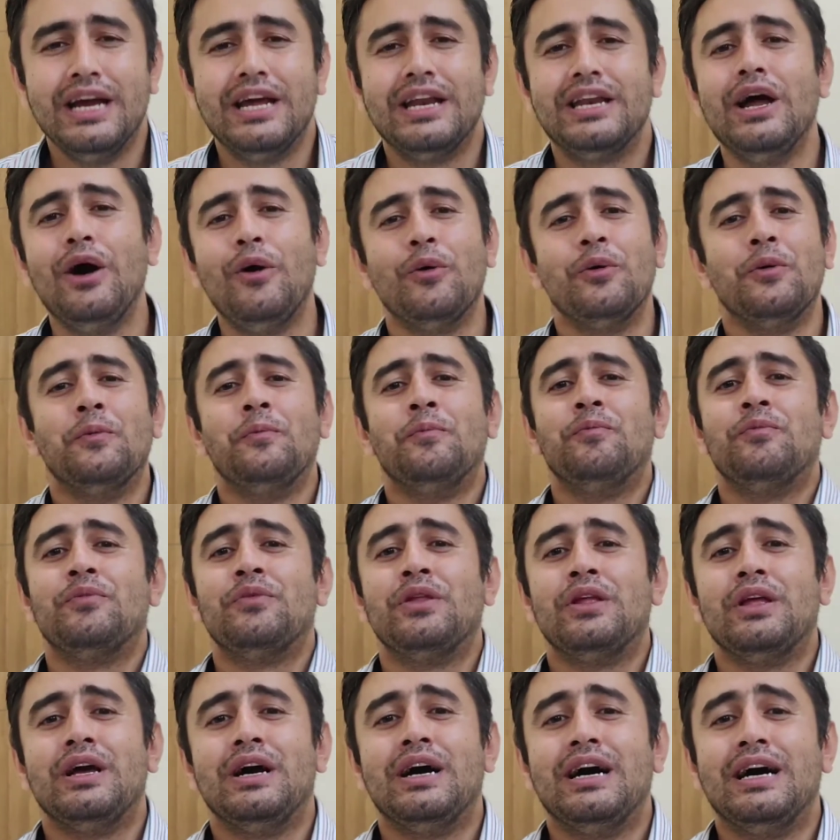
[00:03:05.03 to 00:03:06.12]
Now,
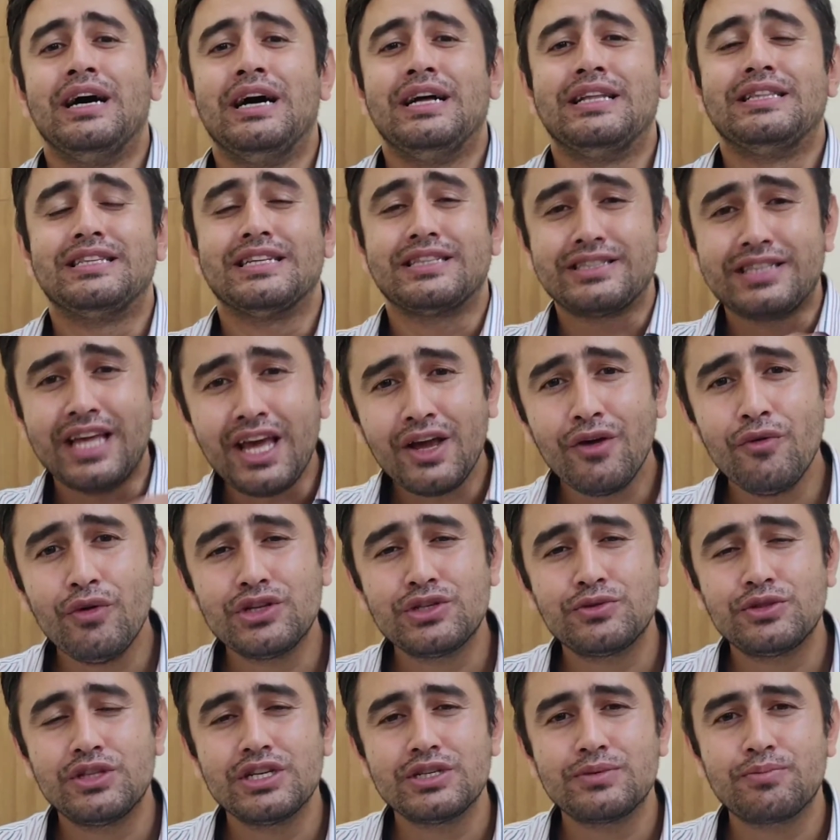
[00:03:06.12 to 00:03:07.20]
the thing
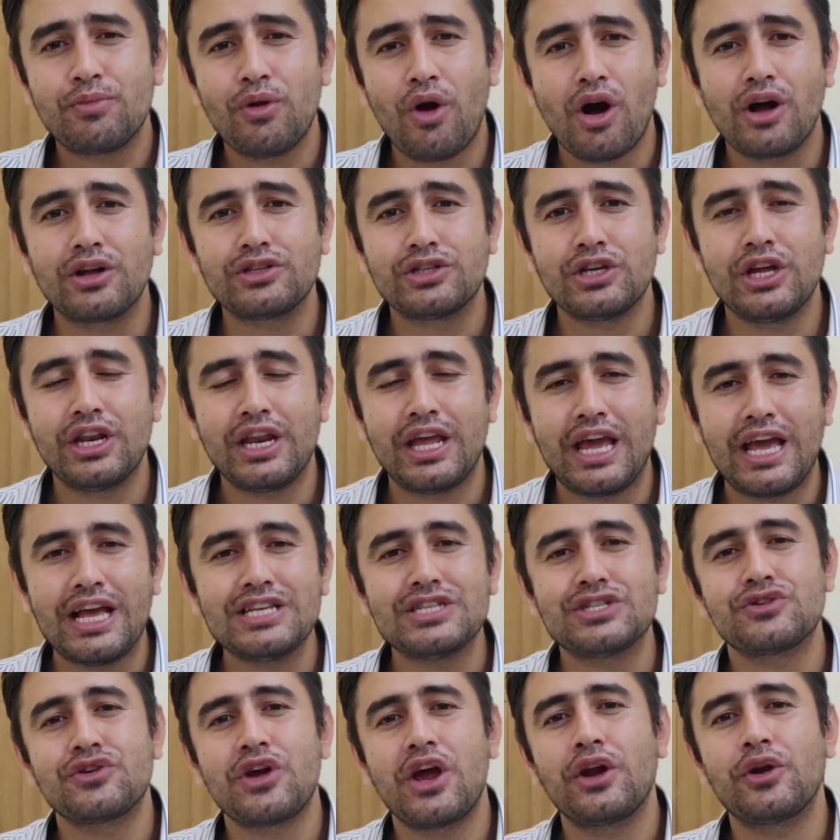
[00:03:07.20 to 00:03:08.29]
which this blockchain
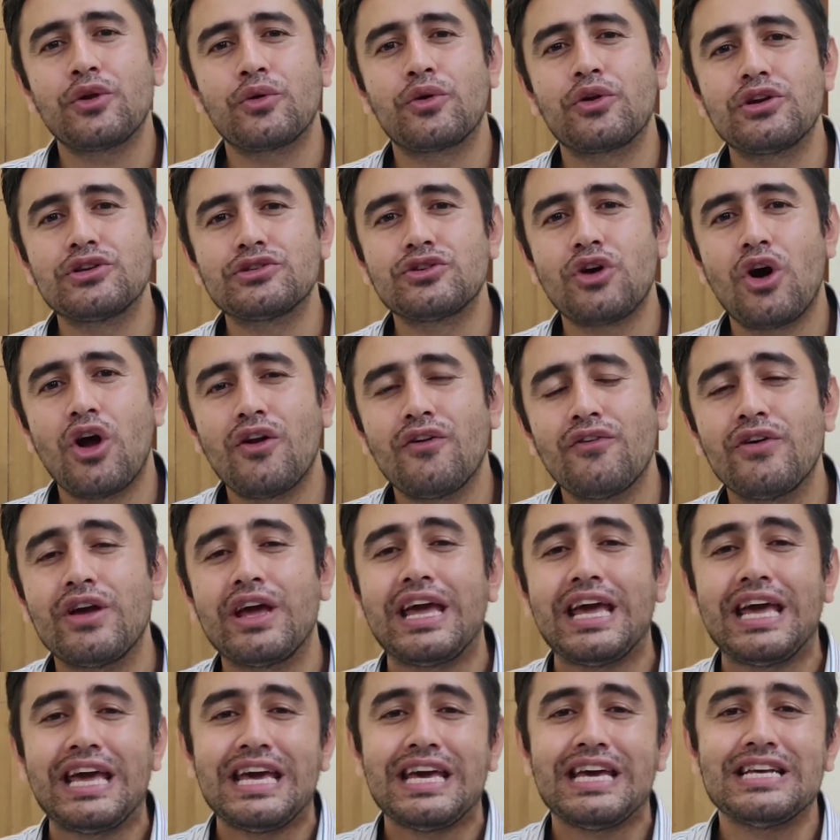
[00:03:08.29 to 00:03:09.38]
is trying to resolve
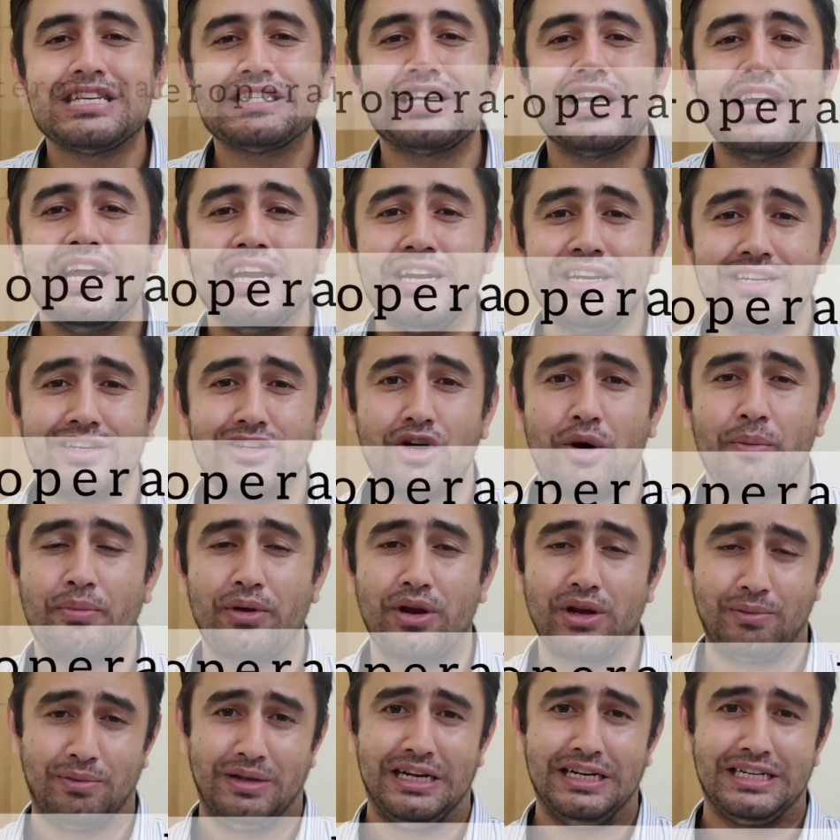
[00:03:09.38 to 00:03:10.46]
is
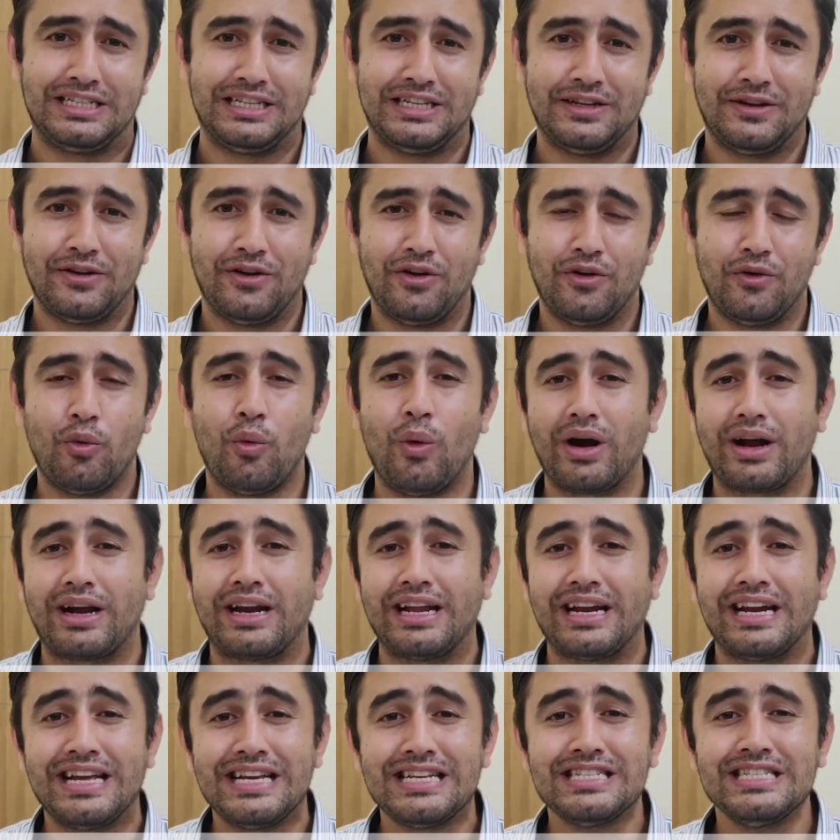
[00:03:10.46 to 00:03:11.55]
interoperability. What
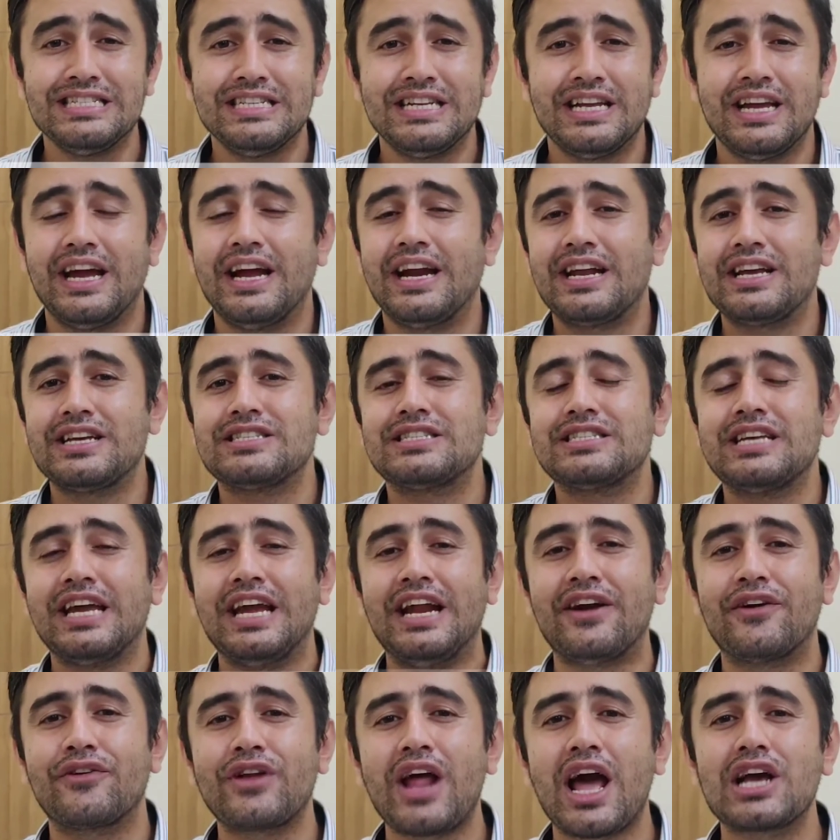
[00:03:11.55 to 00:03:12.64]
it is the
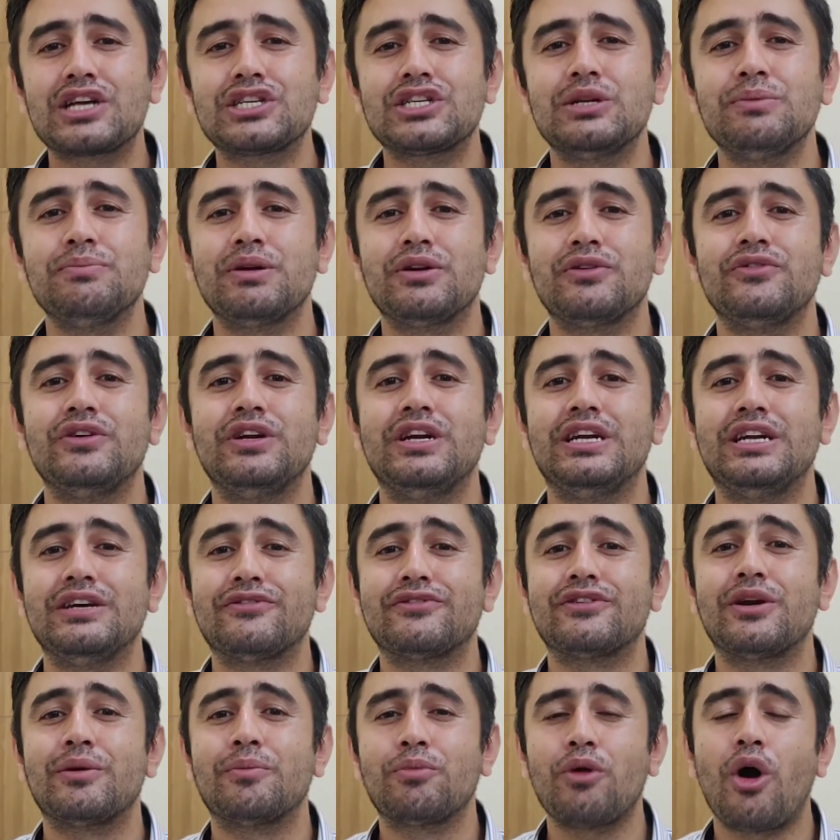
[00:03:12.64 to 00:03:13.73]
interaction between
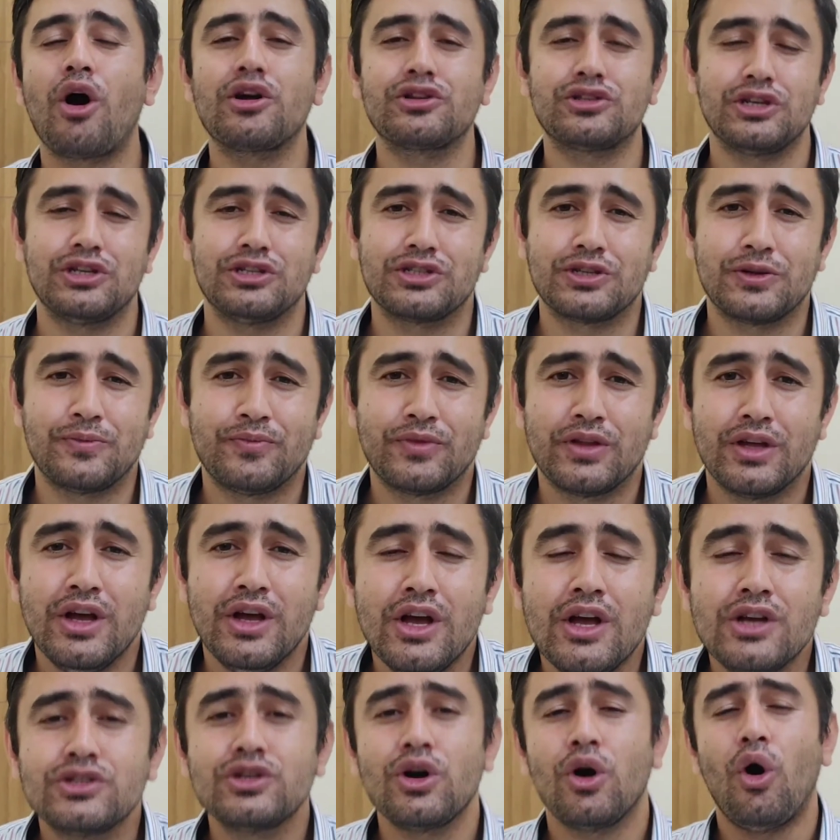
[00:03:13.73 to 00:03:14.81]
different blockchains.
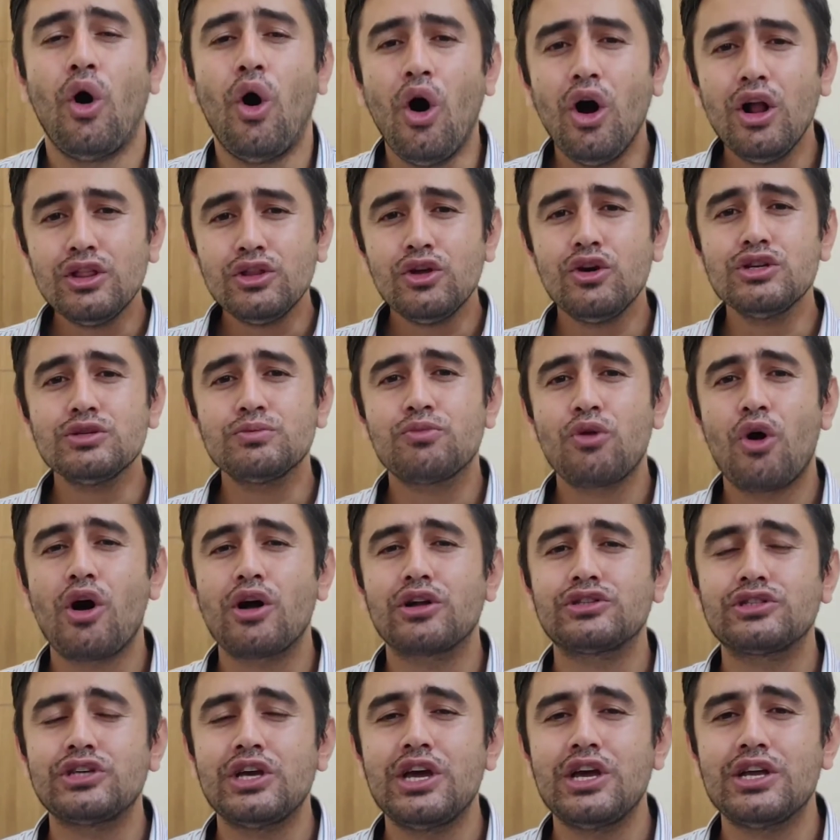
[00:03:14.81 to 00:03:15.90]
So all those
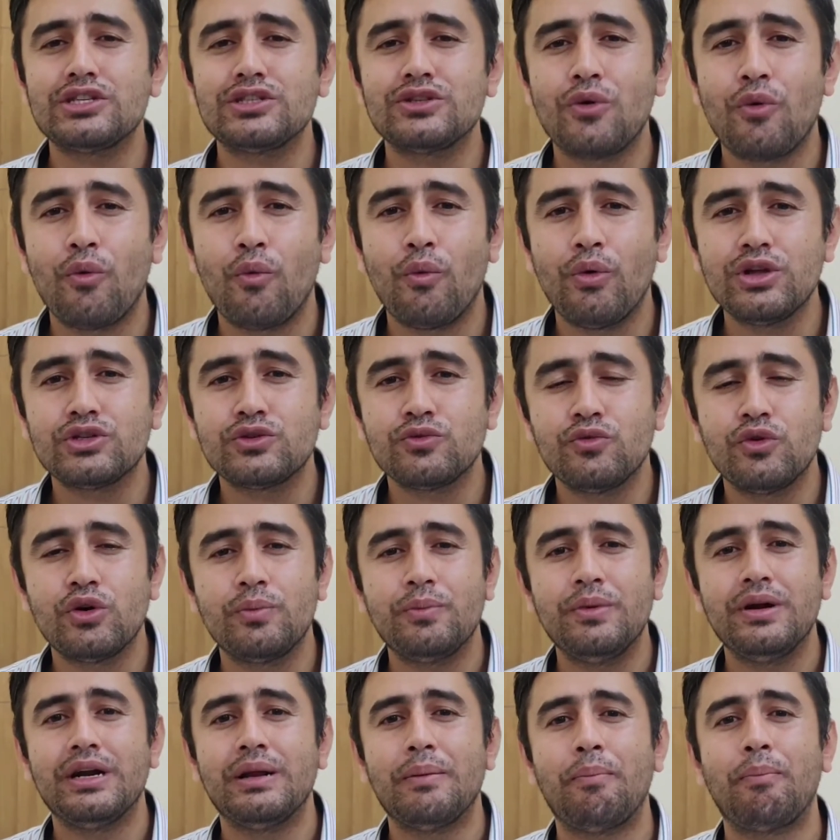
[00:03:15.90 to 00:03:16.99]
blockchains which would
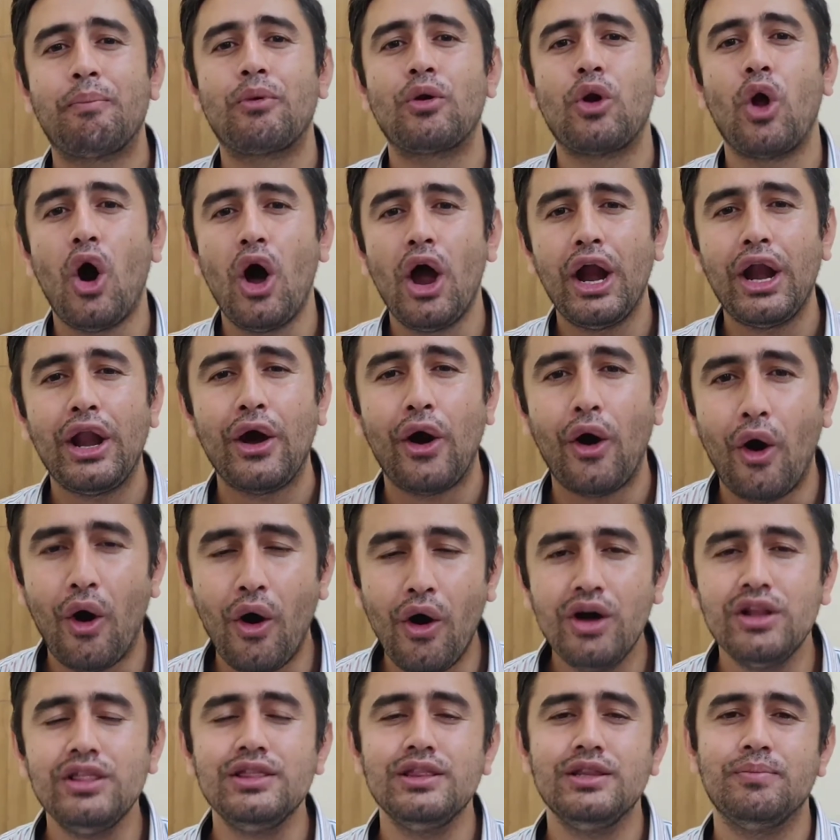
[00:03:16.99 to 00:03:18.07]
be deployed
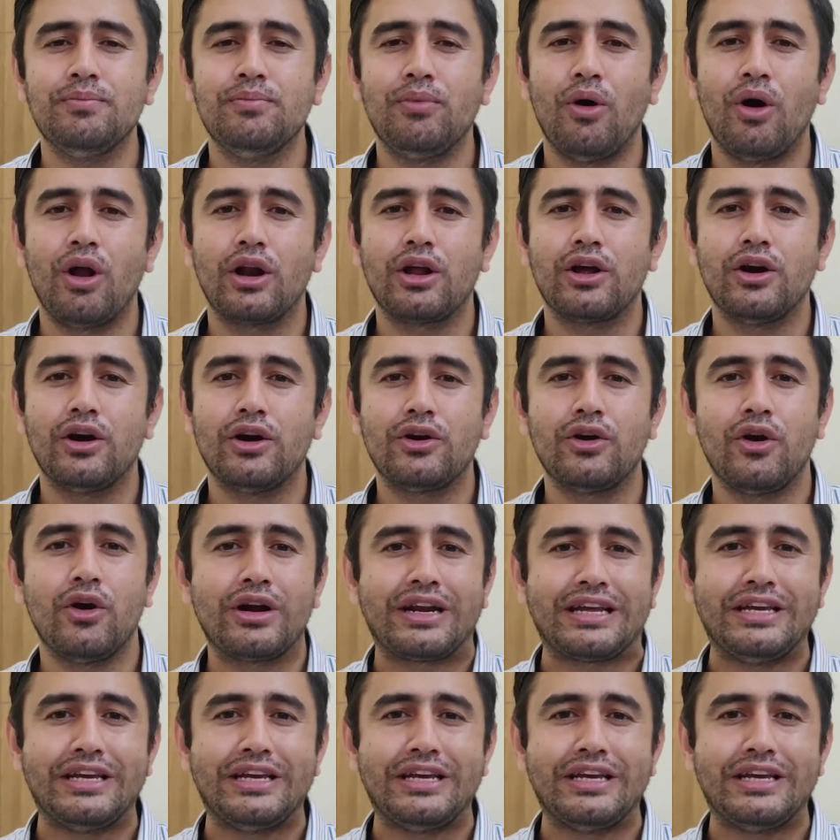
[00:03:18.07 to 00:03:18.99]
on the Polkadot